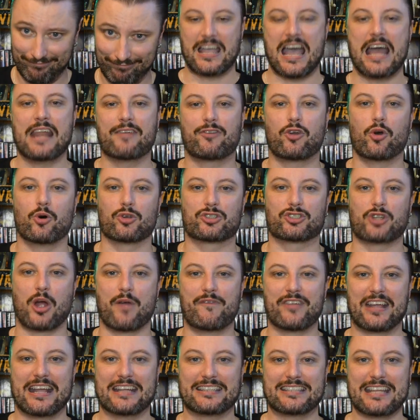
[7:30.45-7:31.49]
And of course, don't
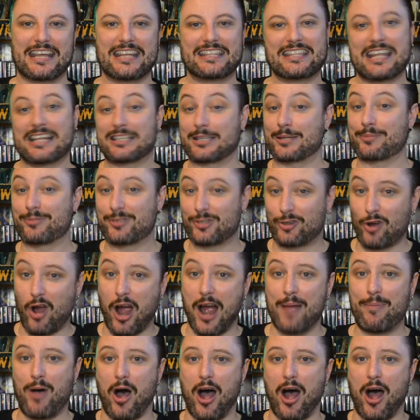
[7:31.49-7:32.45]
forget to hit that subscribe